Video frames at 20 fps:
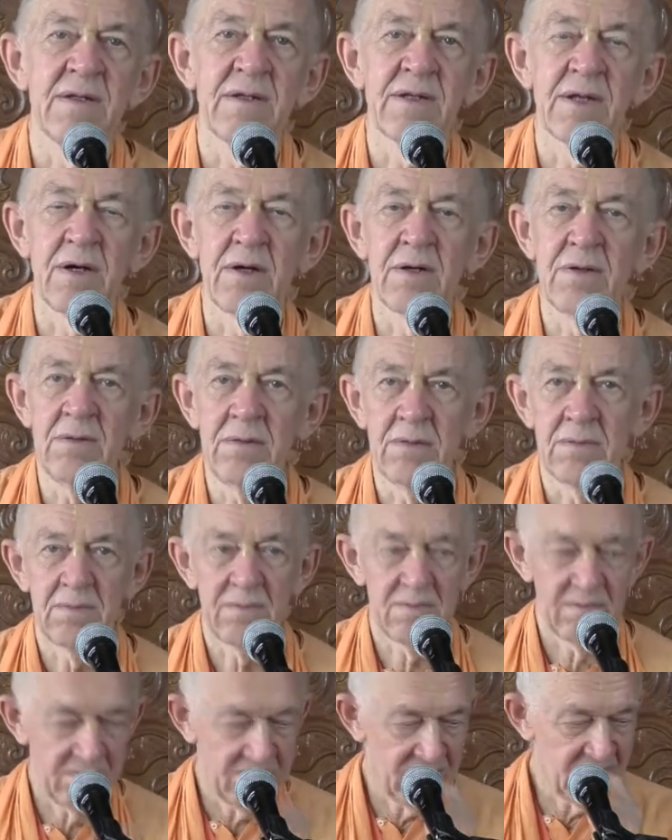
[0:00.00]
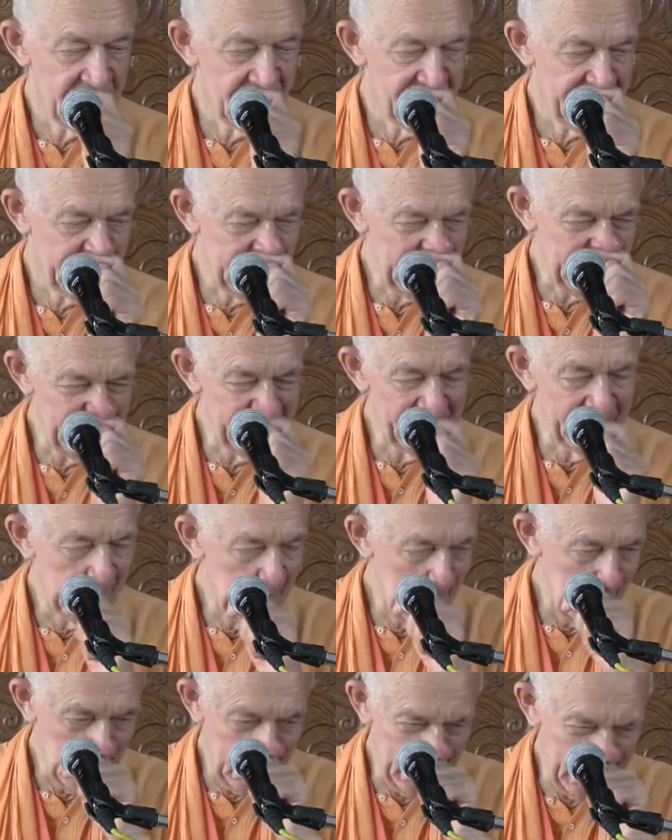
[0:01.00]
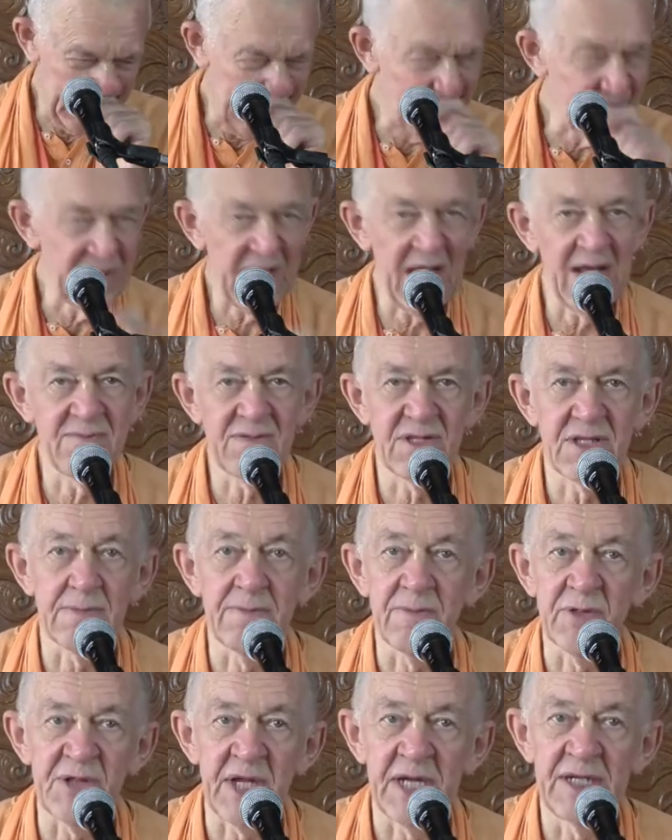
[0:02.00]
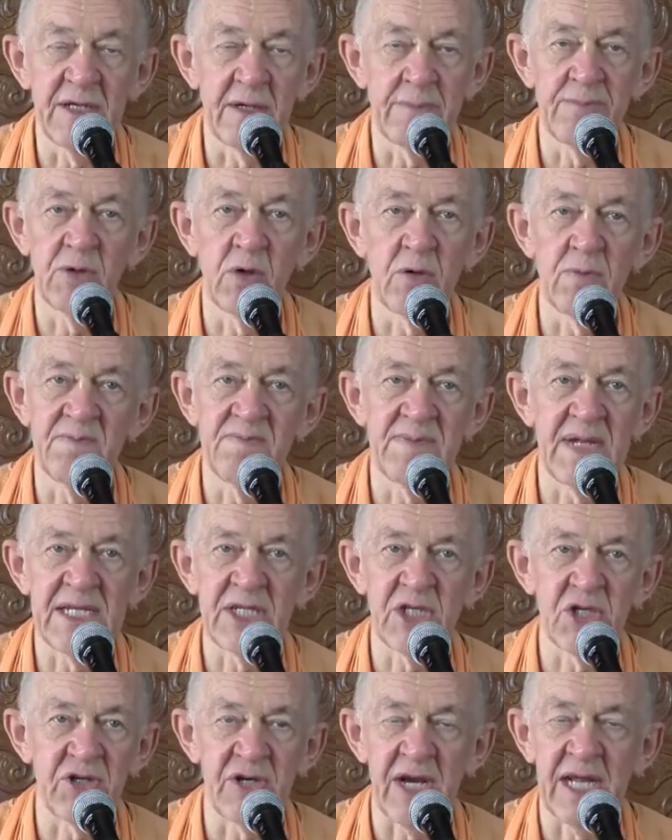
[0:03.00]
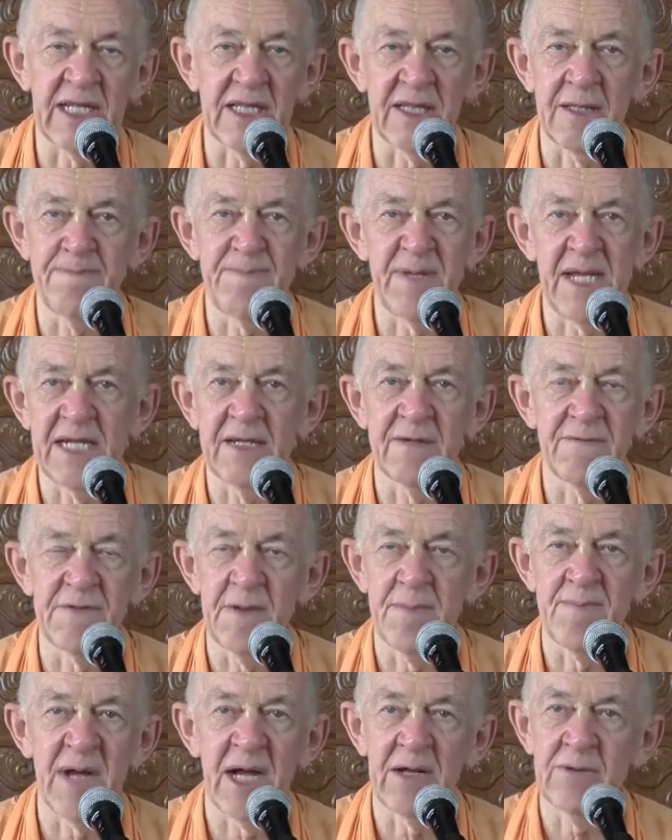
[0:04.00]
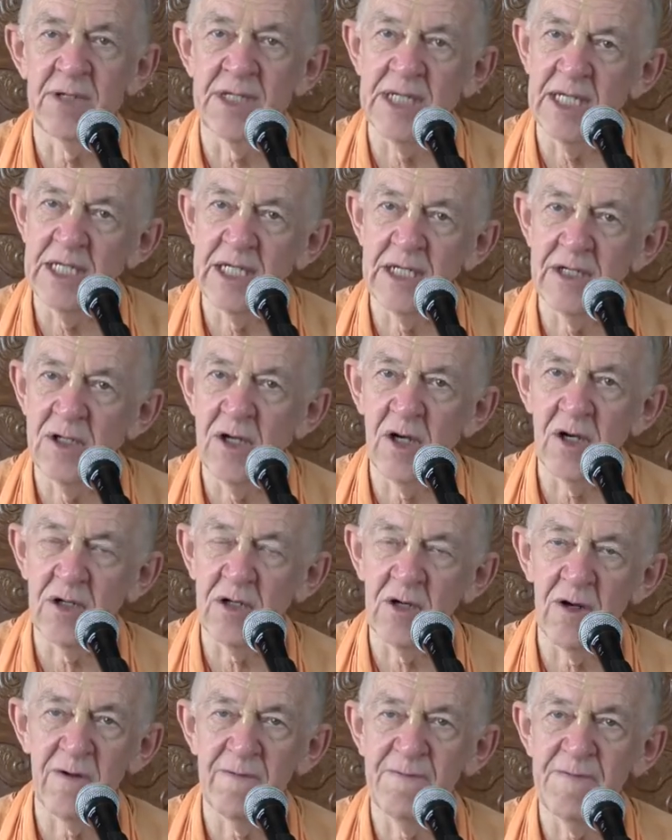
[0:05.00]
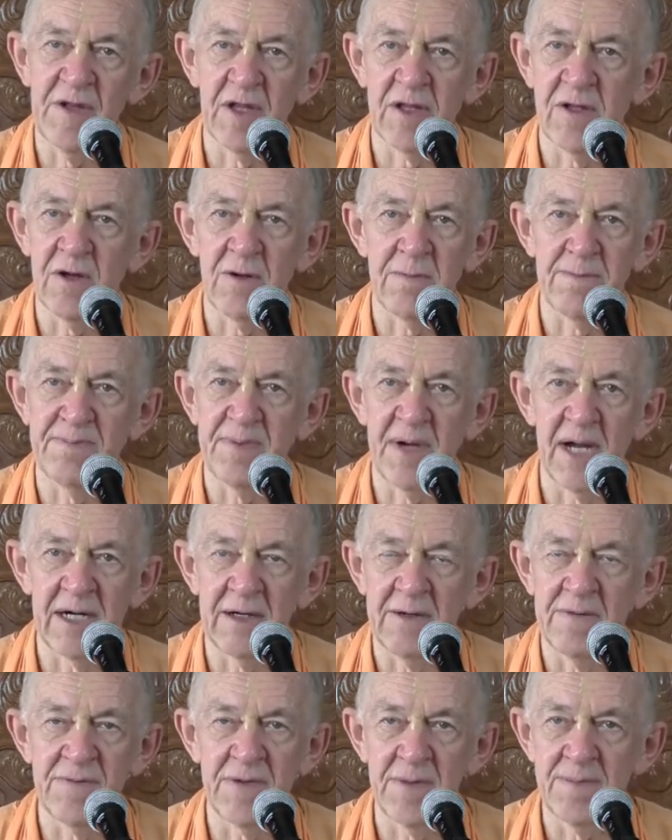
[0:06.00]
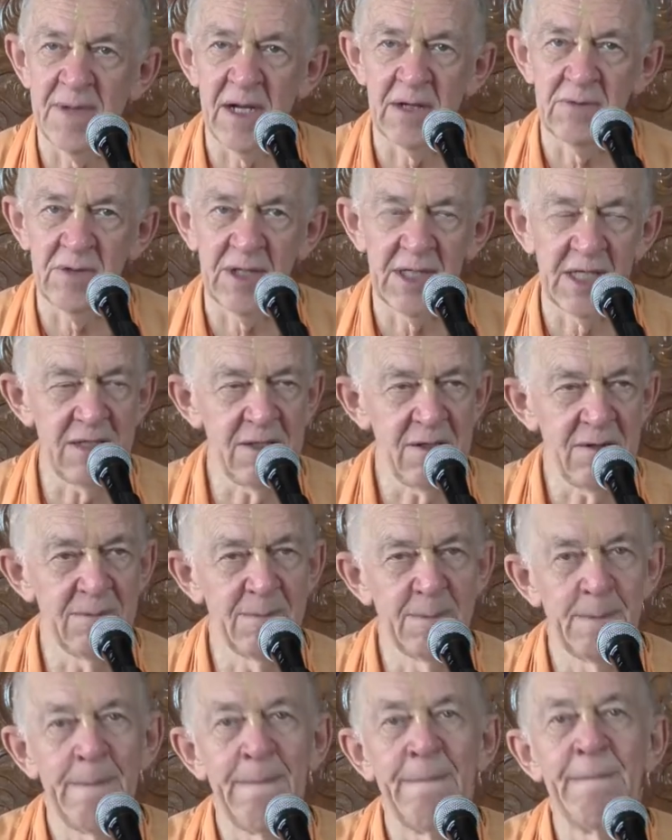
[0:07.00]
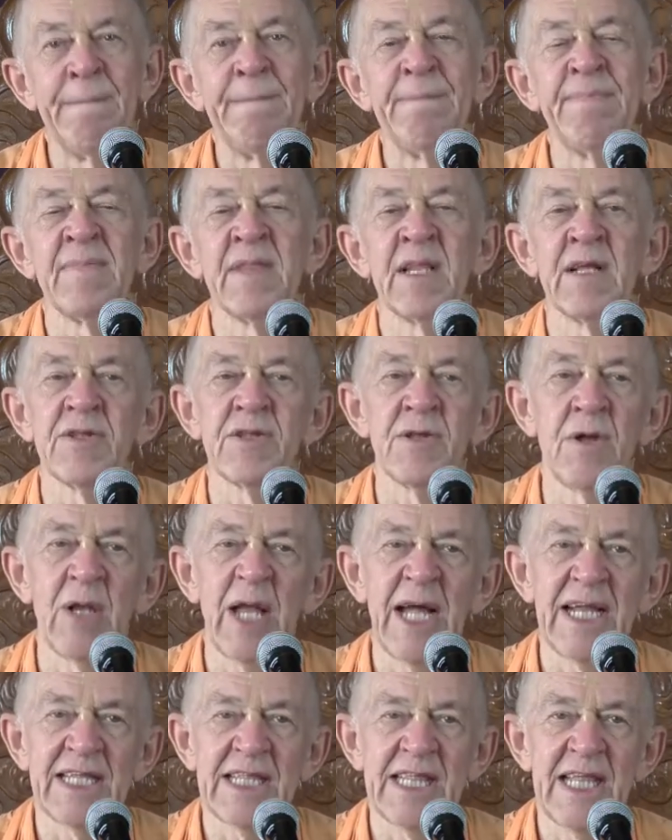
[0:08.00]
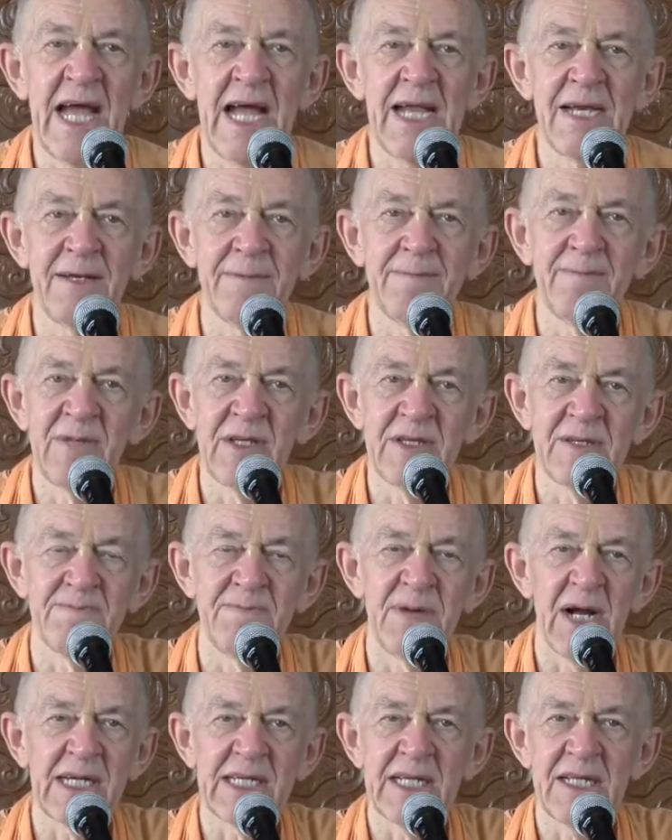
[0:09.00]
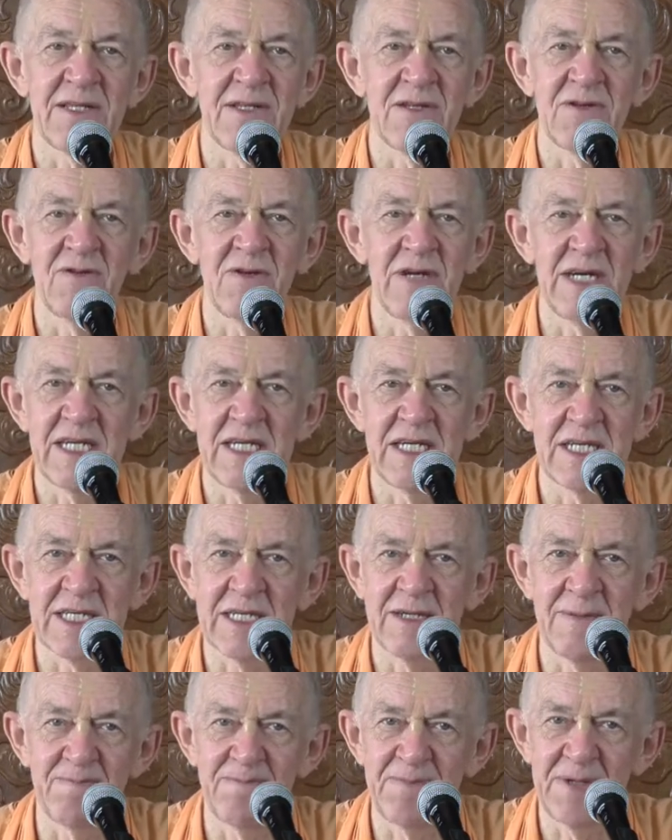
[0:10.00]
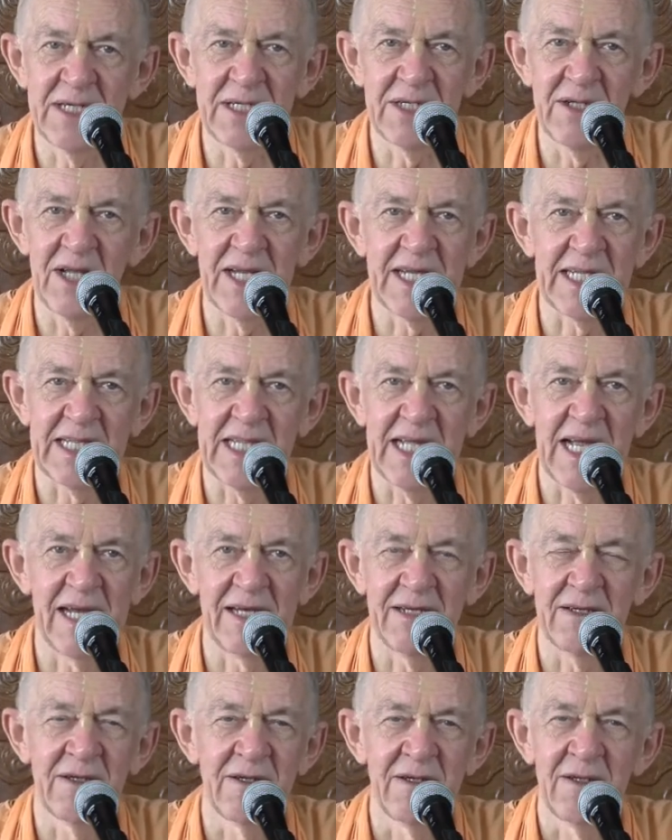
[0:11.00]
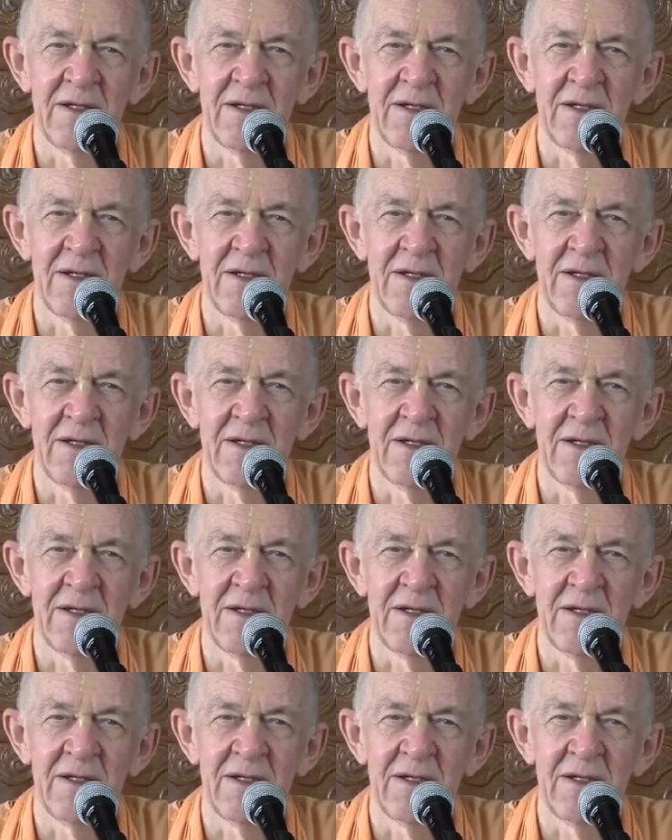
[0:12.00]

So sometimes thunderbolt may strike the peak of the mountain and knock off the top part of the mountain. So like that, this Bakasura is compared like that.